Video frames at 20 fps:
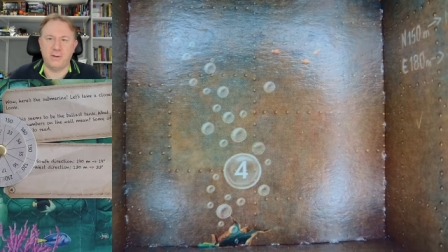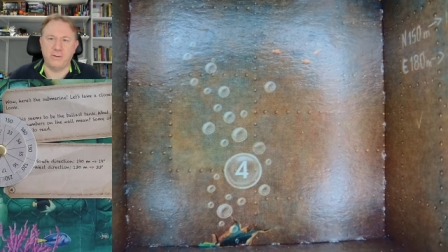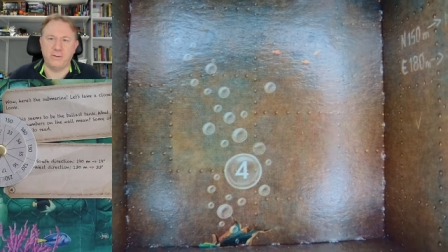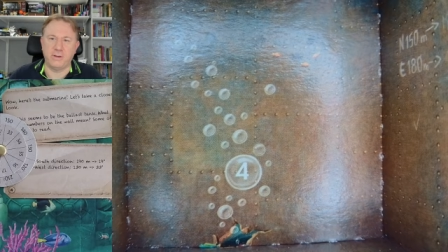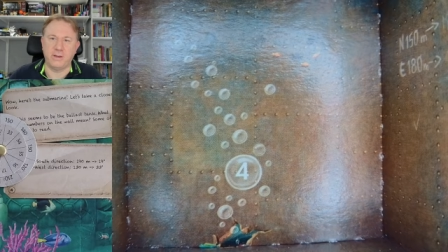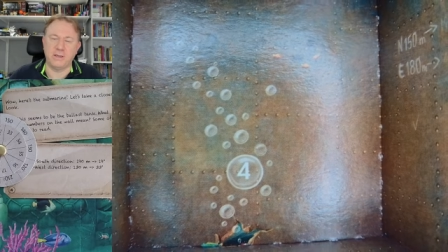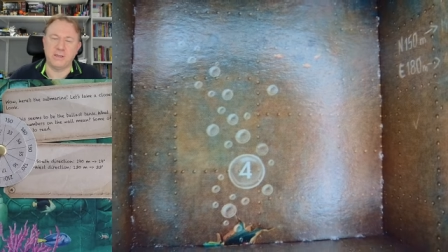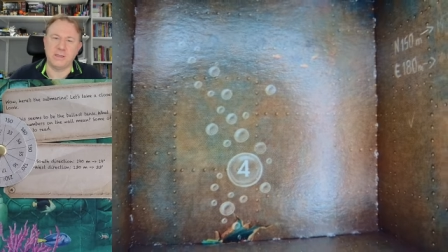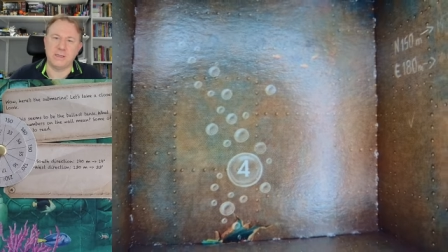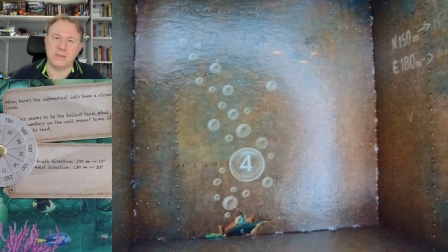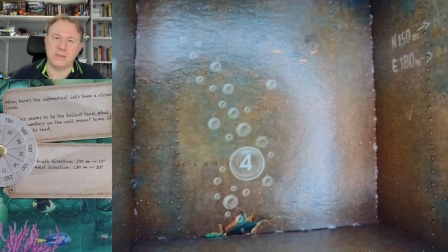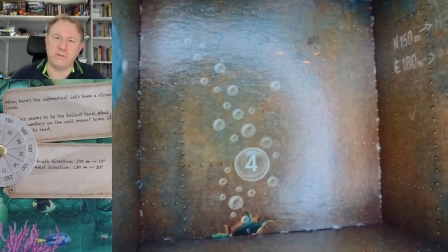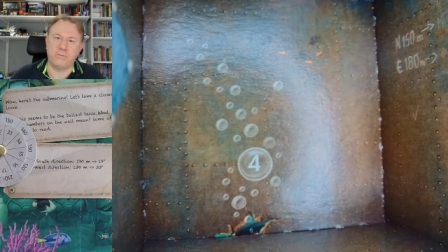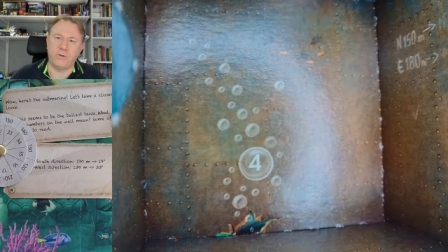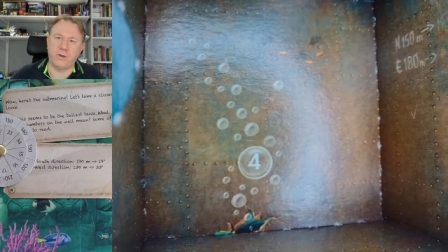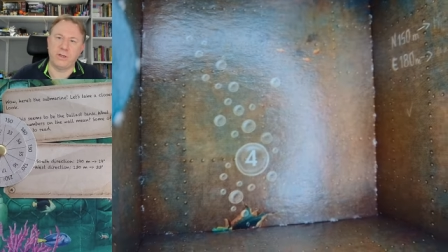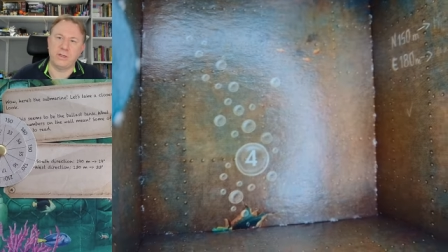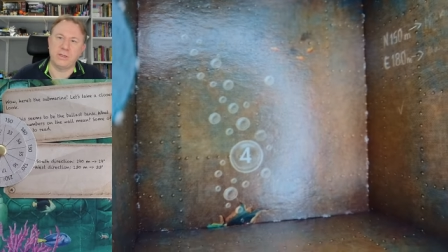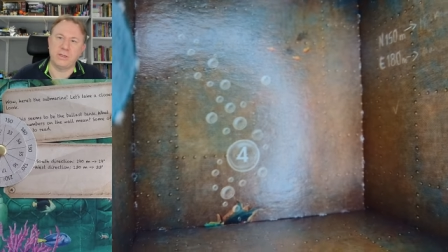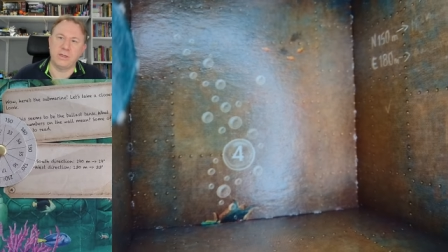and this is the
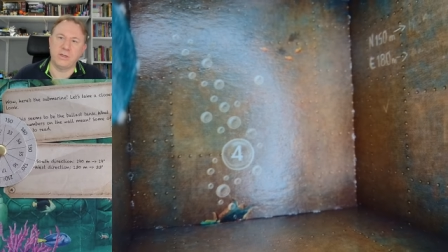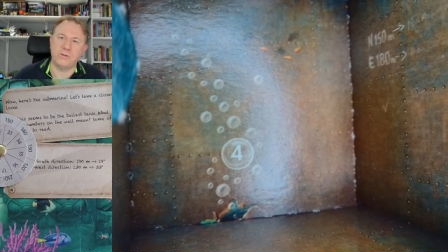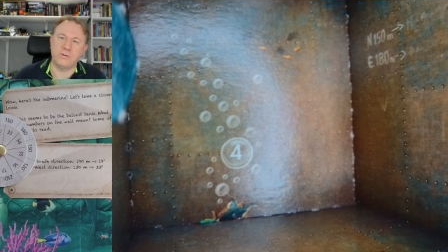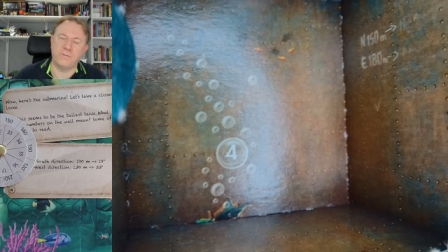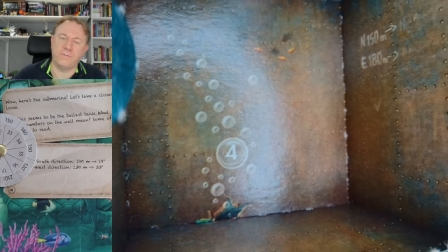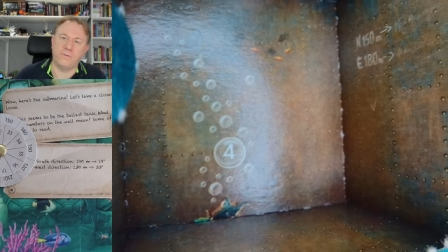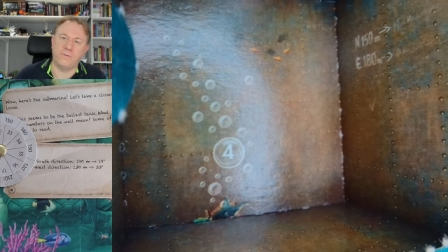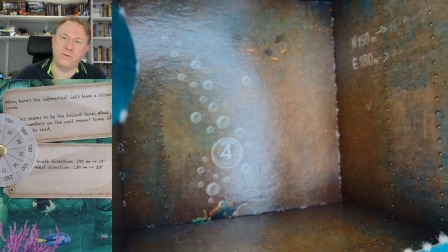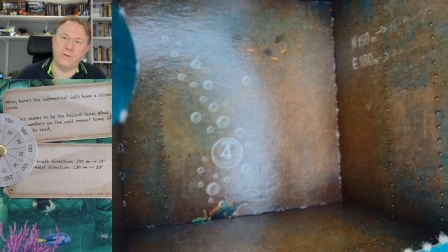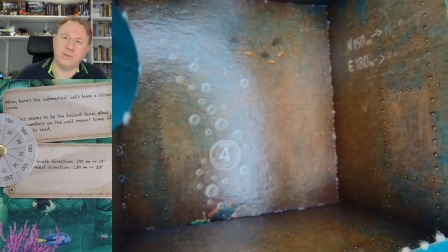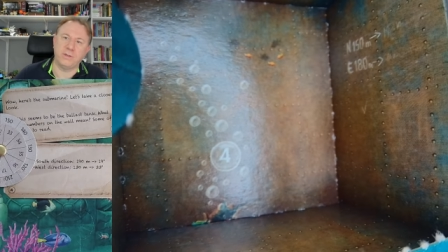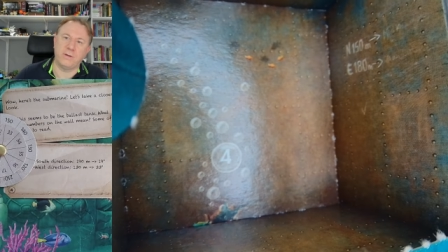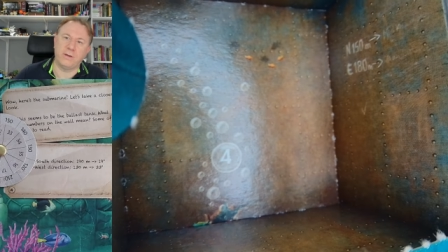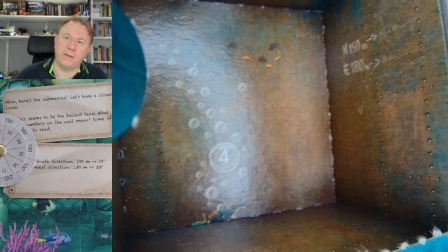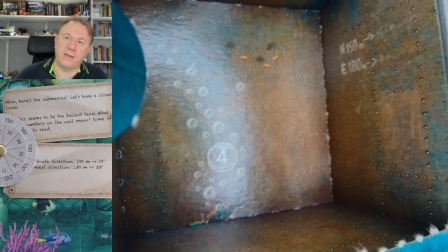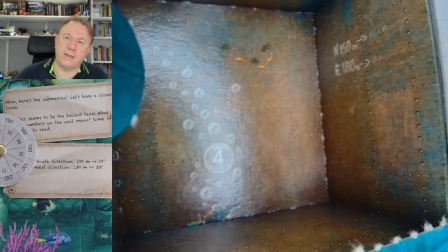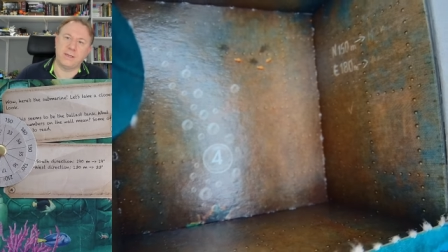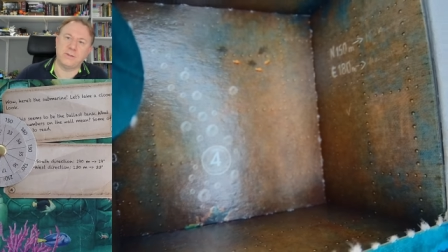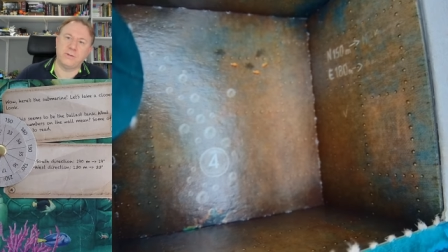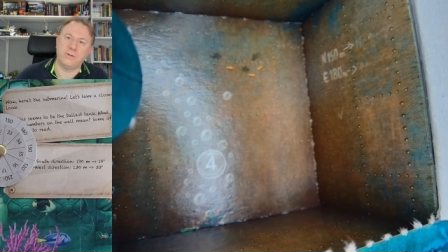writing it's referring to, I
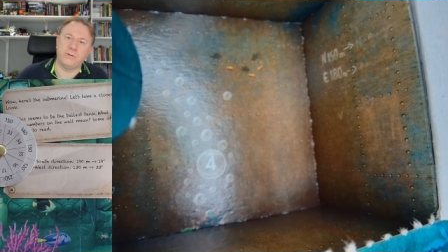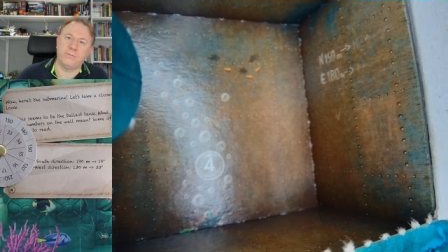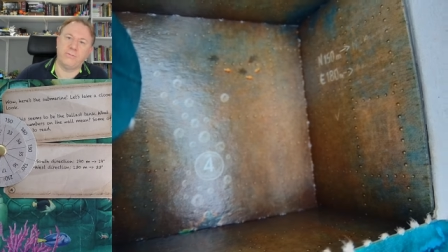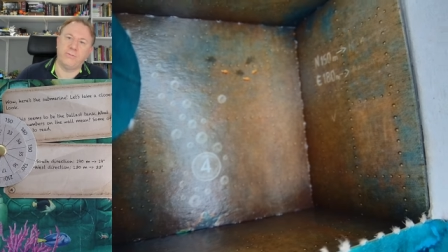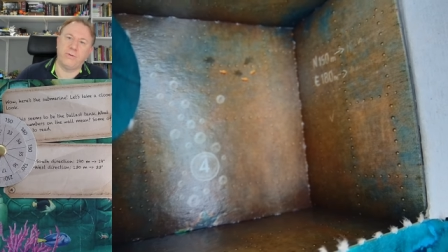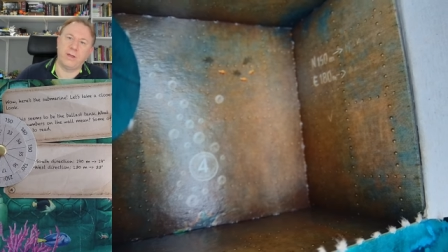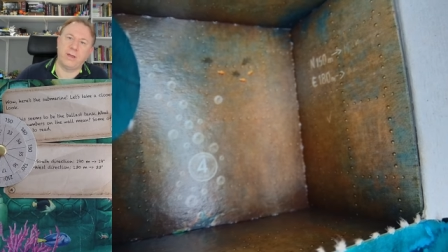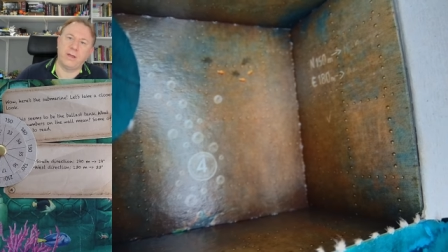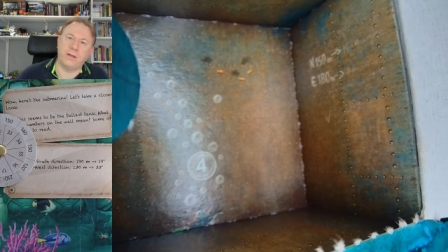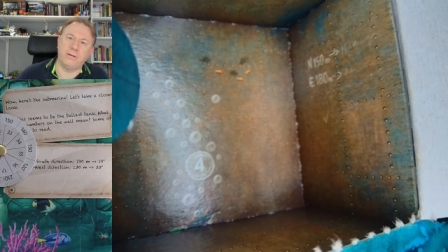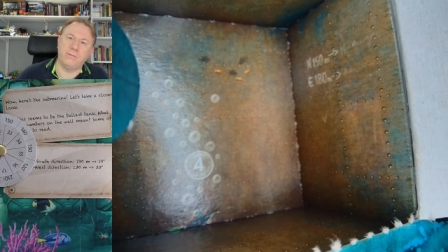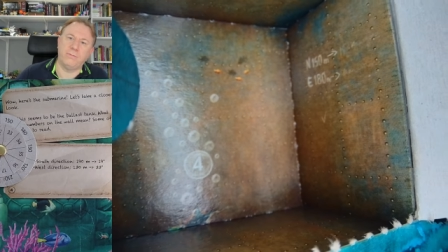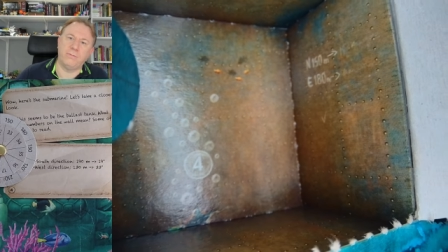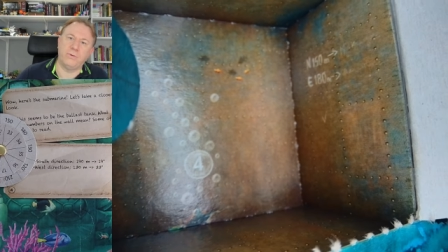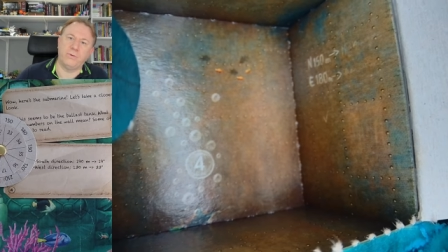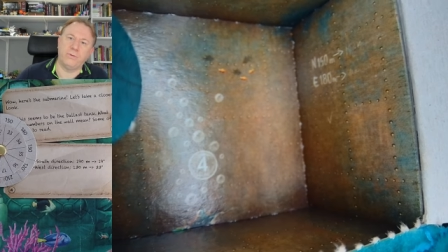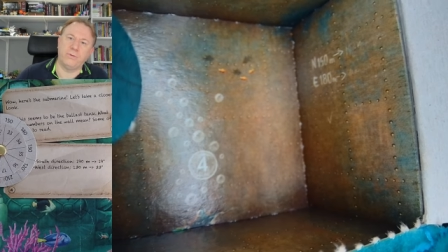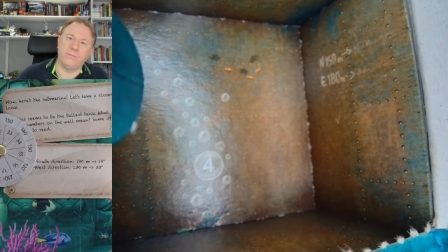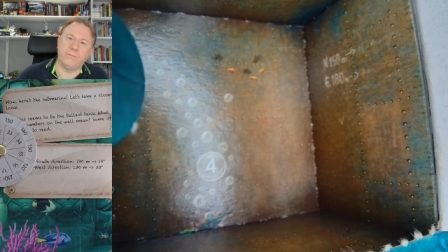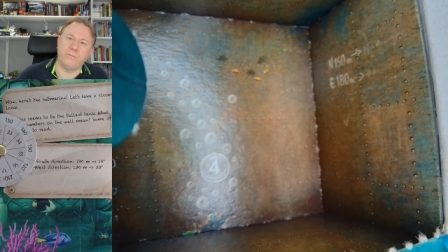guess, on the right hand
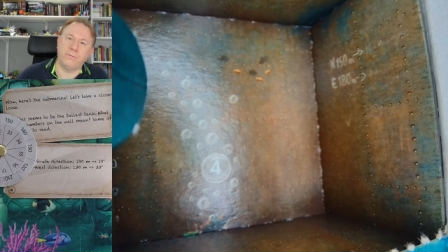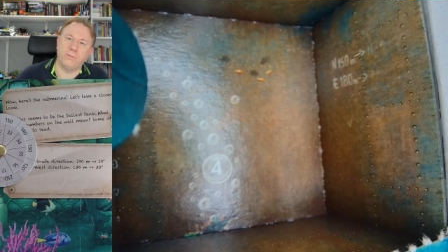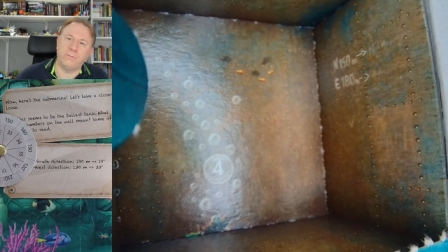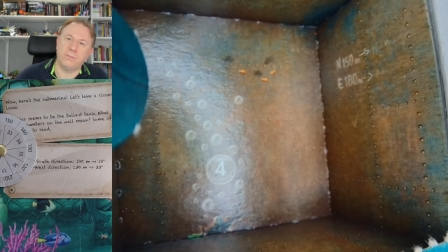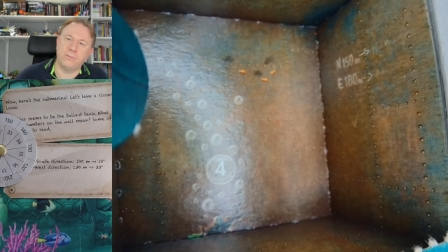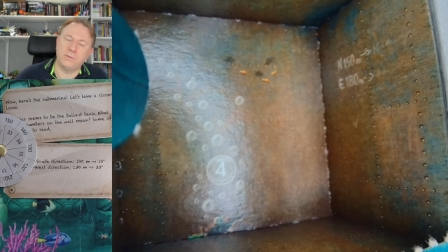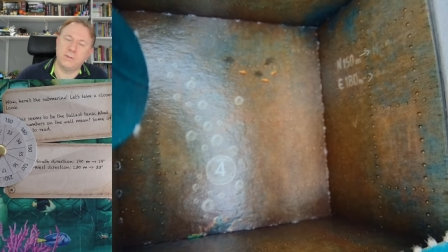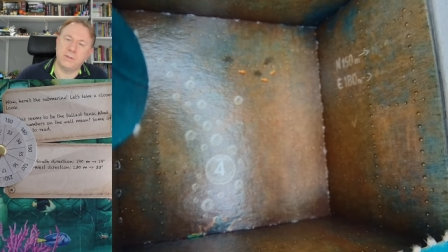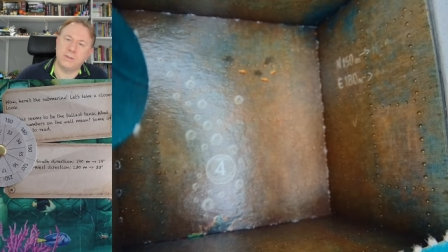wall of the room.